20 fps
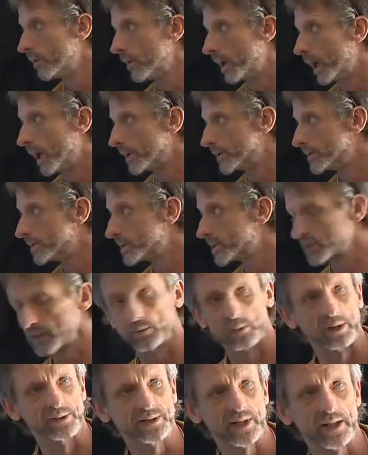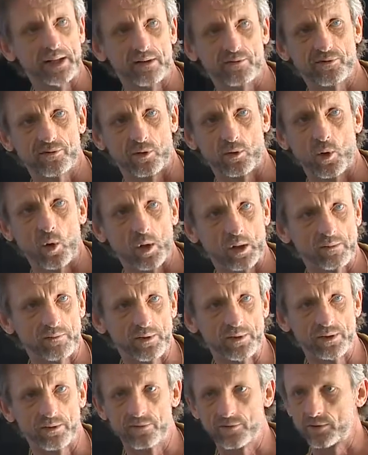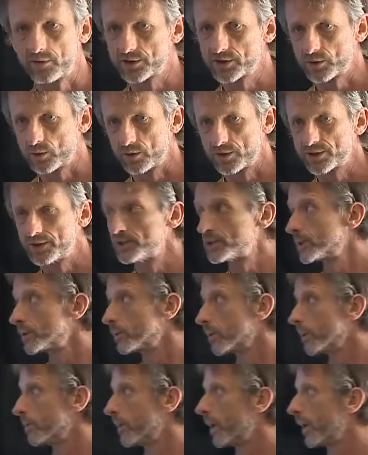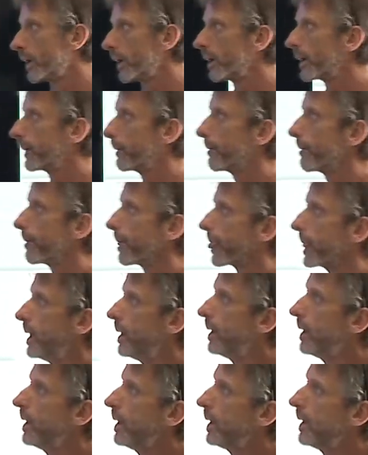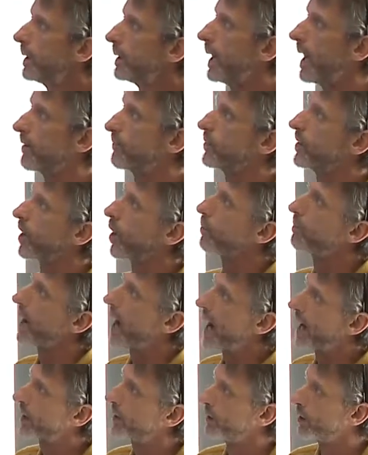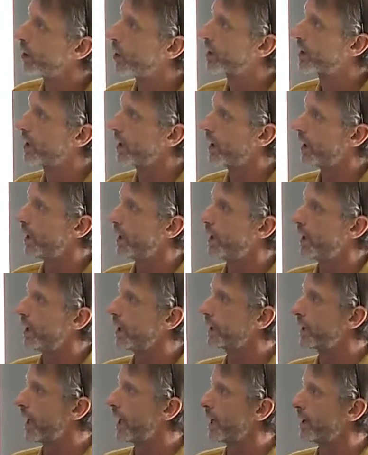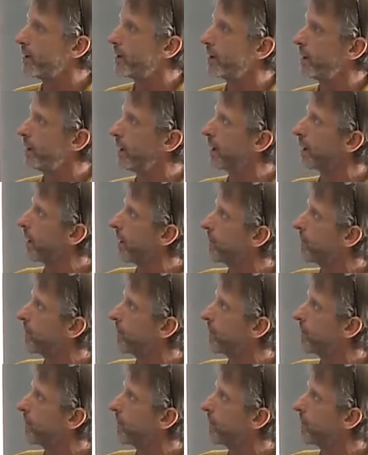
uh, similar data for all of the different sources that we're modeling. Now, if we go back and look uh, again, here